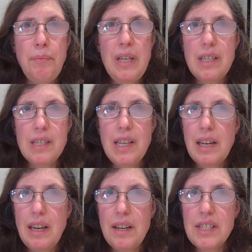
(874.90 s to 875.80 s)
because
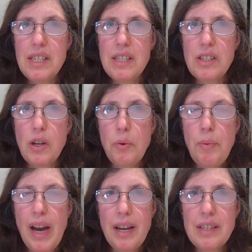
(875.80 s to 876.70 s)
their glasses are so
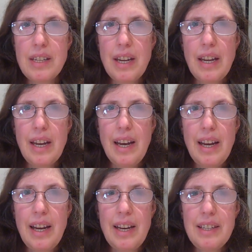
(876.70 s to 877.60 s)
bad,
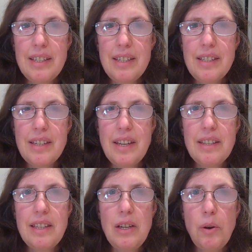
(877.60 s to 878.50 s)
and
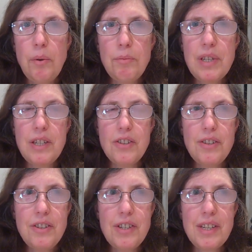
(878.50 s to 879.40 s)
the
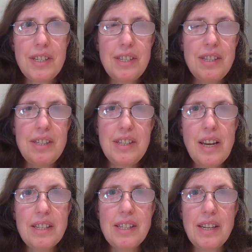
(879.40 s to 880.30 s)
optician just
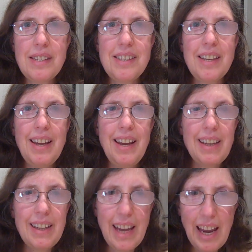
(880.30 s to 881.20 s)
doesn't
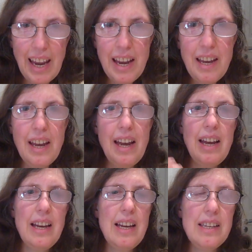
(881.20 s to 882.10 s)
care.
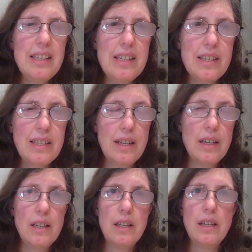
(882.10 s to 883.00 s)
And
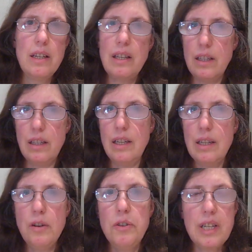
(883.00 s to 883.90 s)

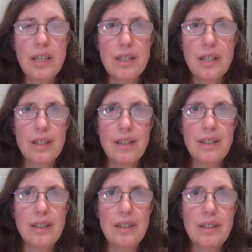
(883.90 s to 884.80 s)
he got it.
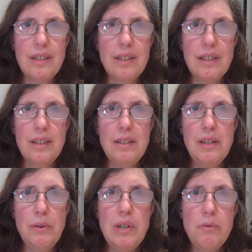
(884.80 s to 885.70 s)
You
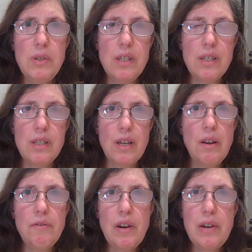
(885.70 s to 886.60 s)
know, he
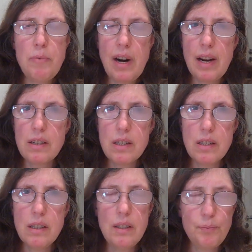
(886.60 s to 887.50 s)
was very
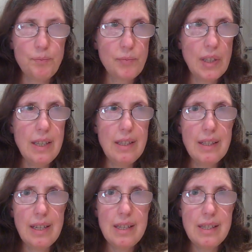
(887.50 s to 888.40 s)
practical
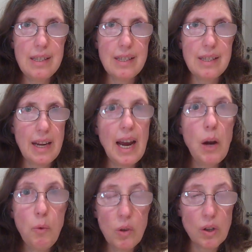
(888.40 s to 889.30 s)
in his
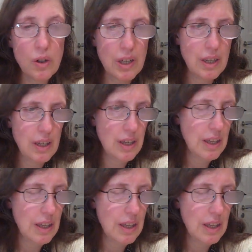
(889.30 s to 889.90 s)
outlook.